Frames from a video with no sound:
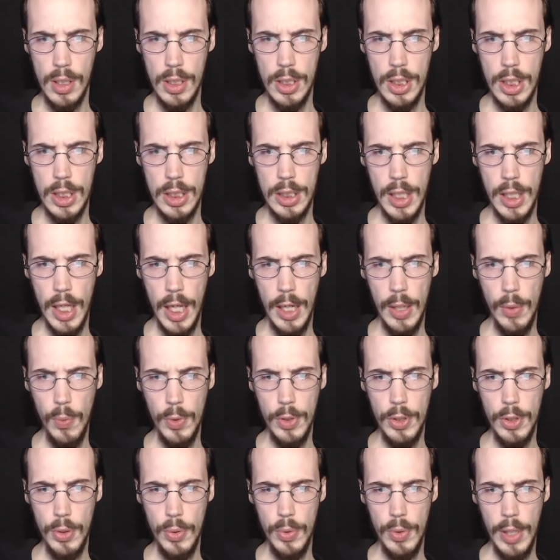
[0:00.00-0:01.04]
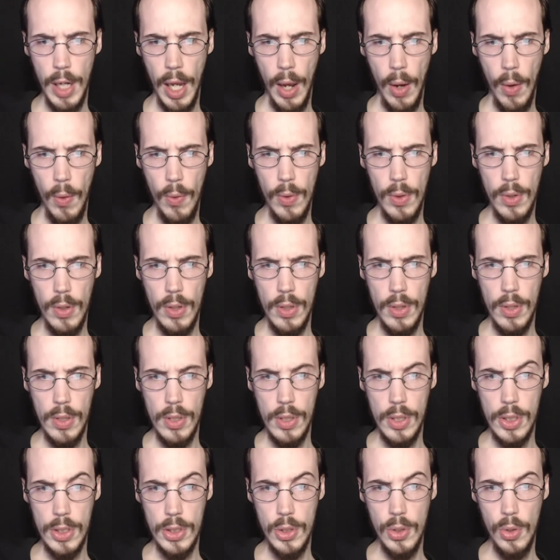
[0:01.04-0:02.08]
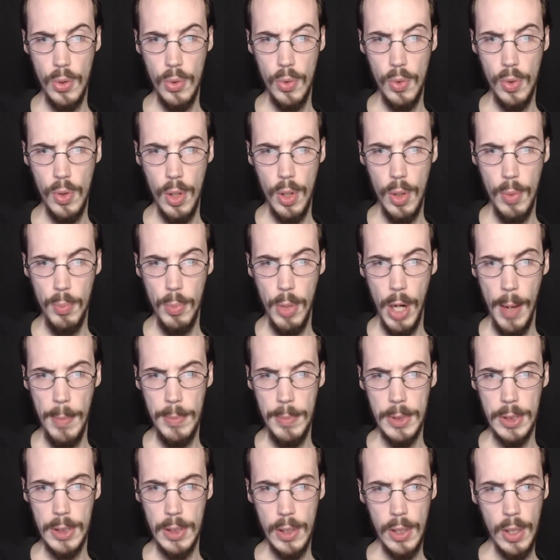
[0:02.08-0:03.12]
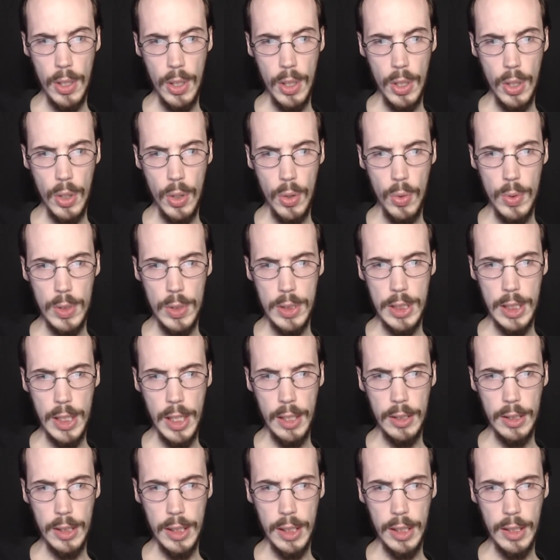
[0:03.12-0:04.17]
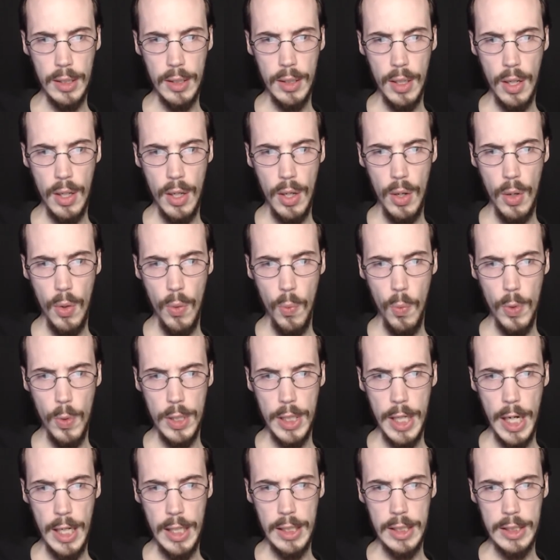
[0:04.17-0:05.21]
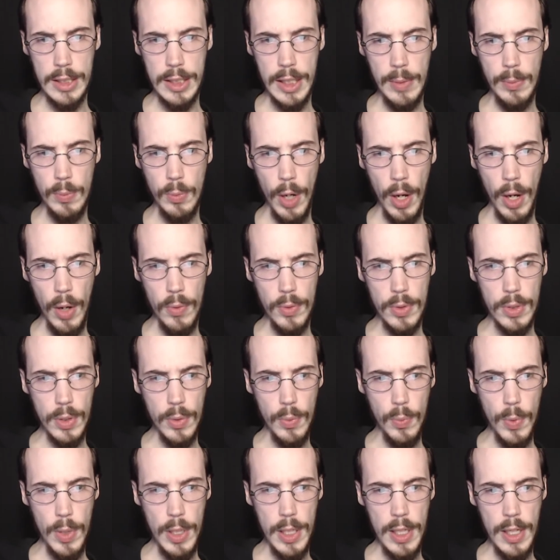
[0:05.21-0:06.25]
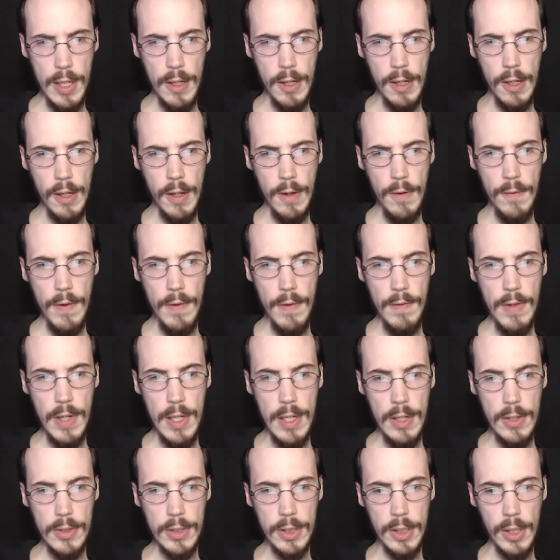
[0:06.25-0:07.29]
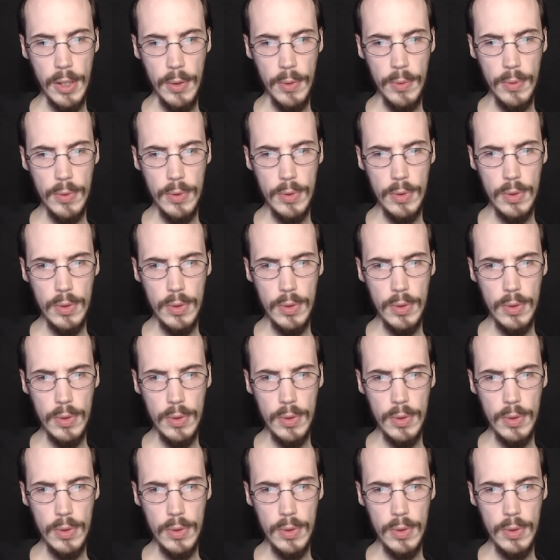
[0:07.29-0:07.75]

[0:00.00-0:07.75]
just like we're doing now. So, perhaps coincidentally, we're taking the same route we did 15 years ago.